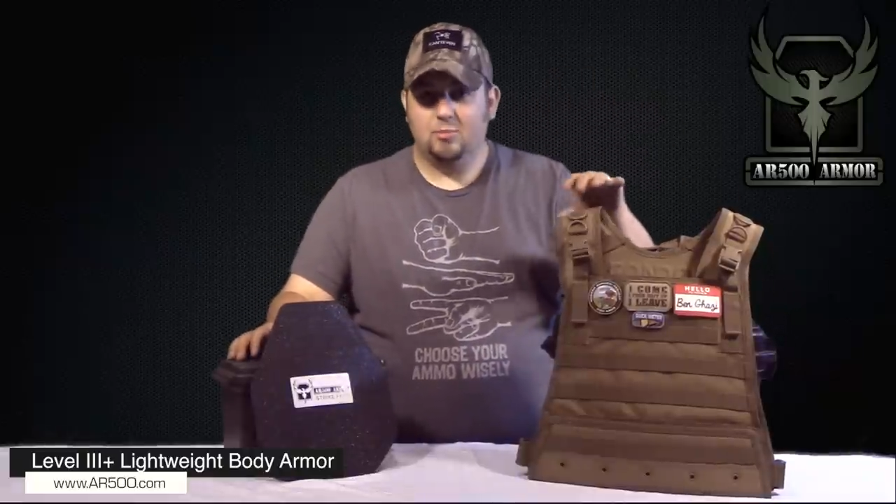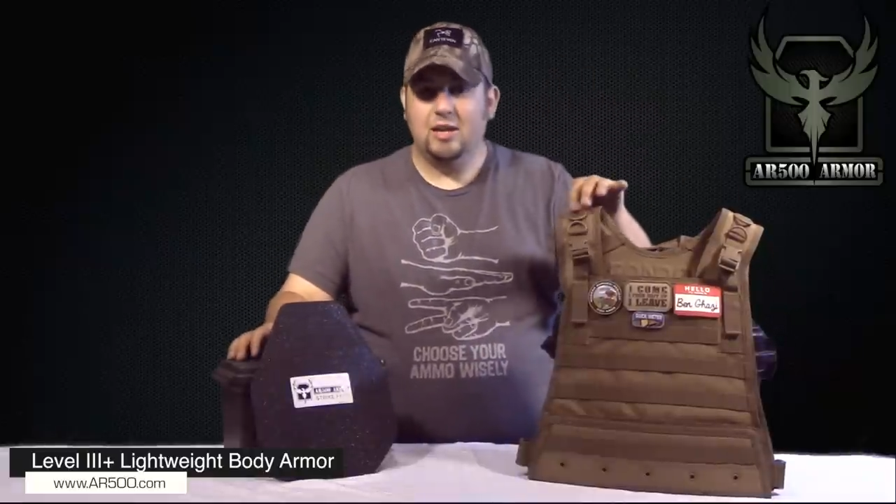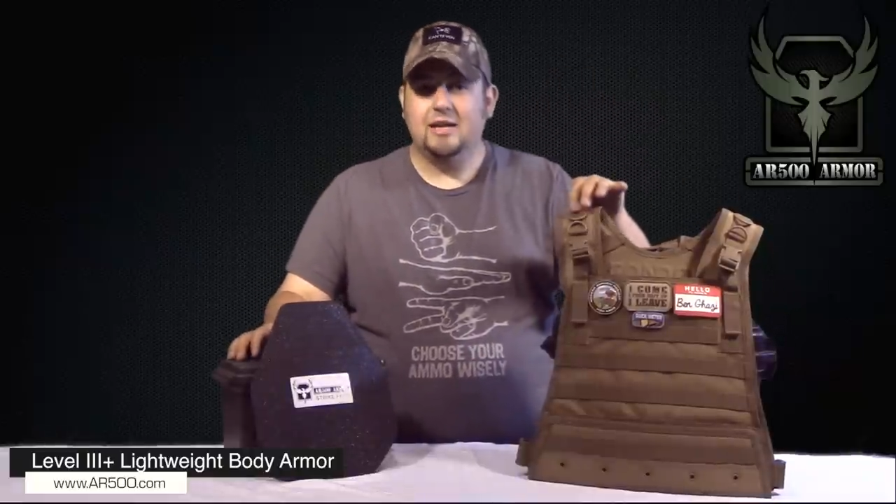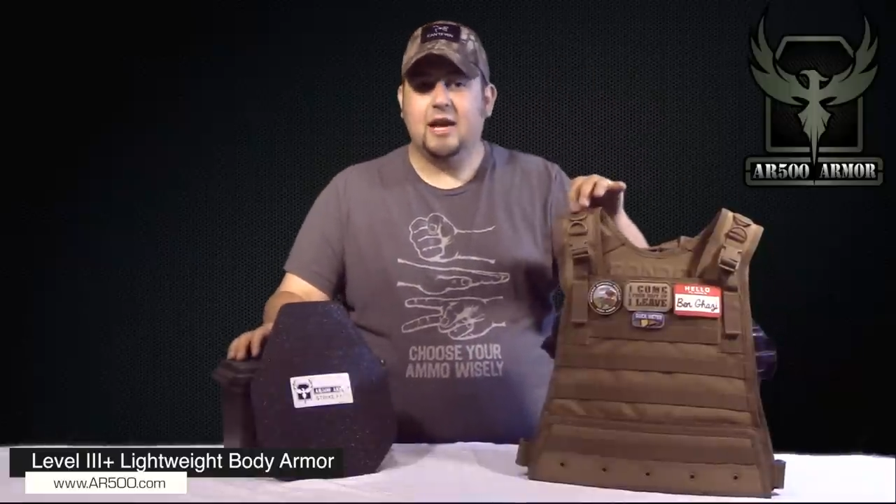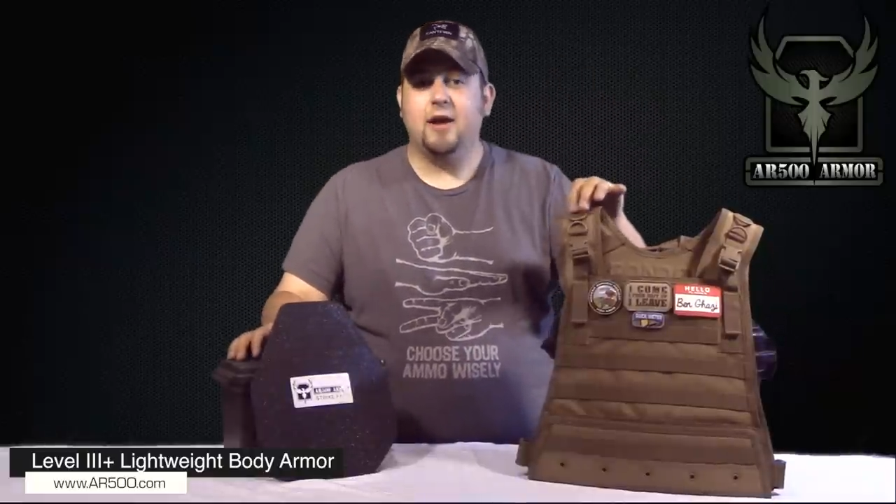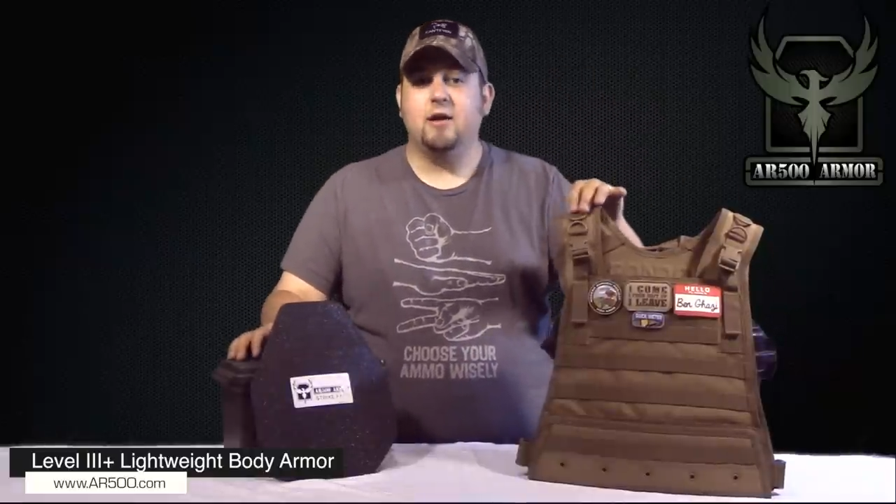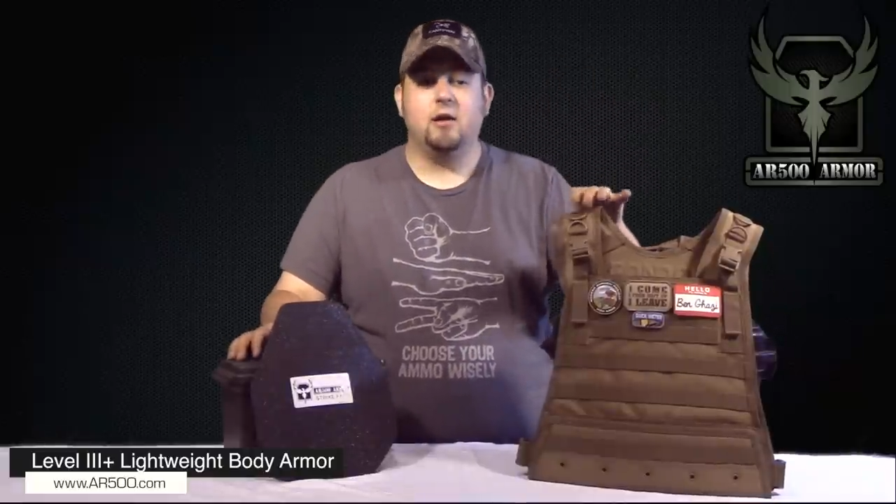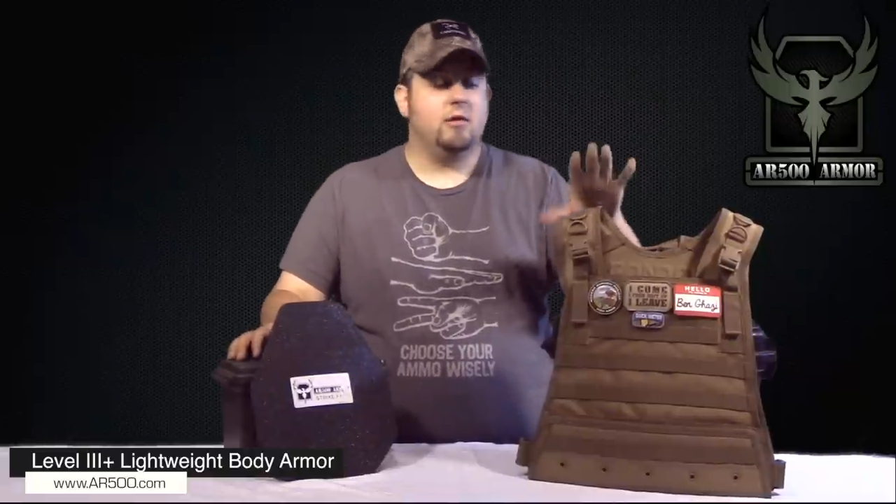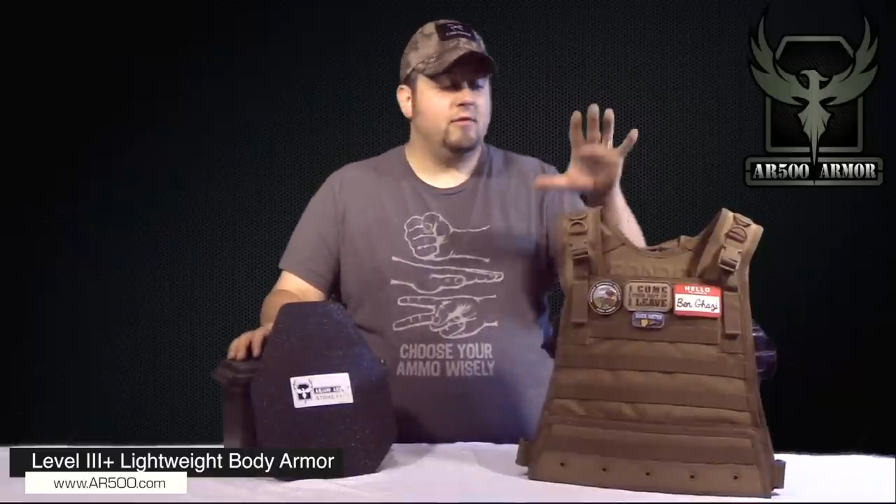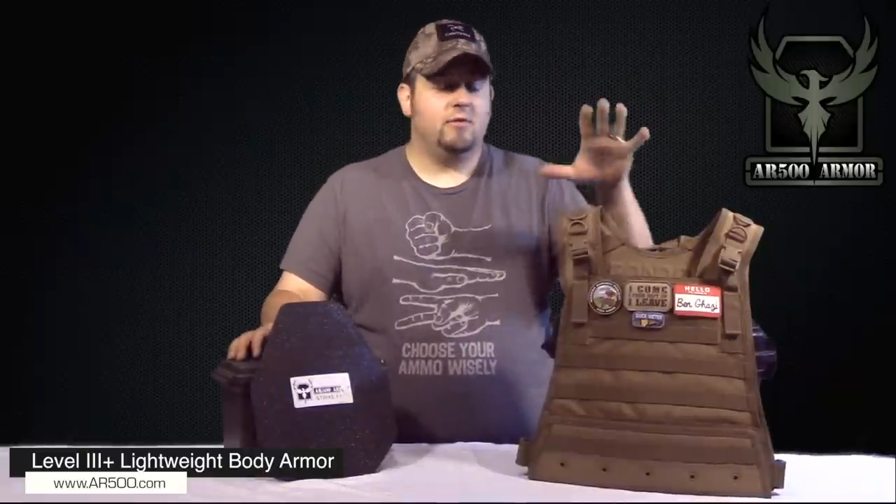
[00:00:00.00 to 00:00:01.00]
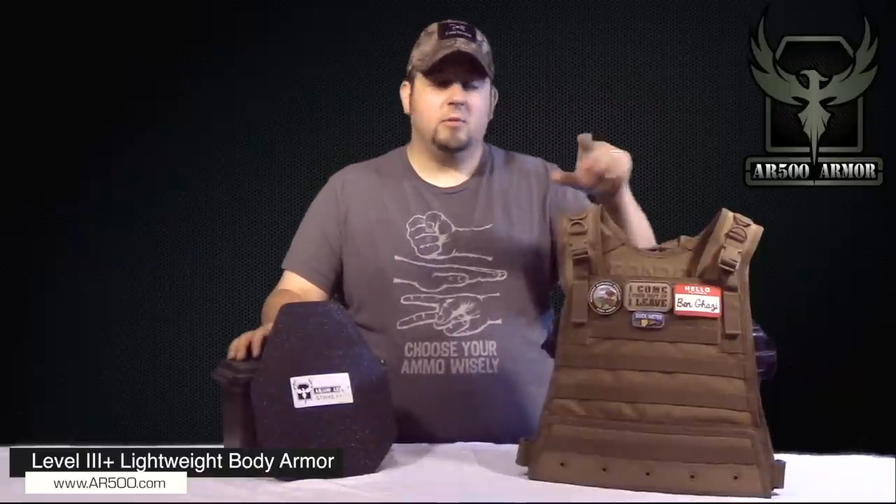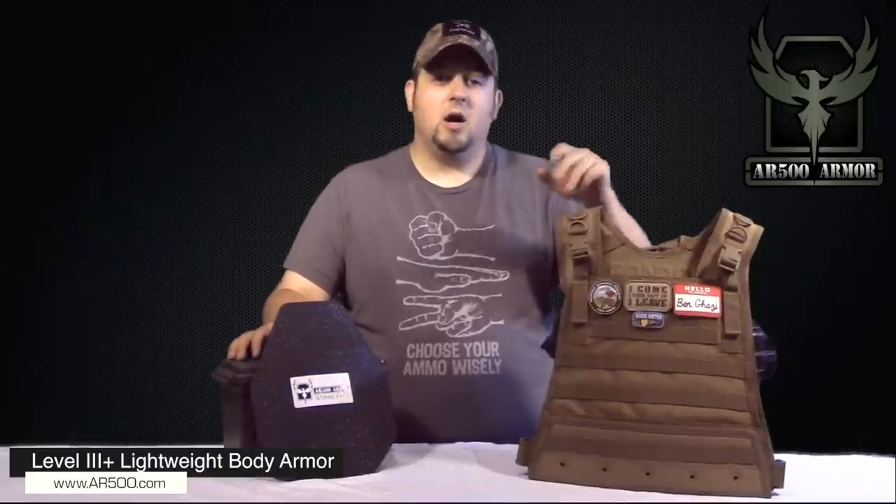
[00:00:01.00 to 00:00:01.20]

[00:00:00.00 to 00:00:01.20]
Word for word: plate carrier from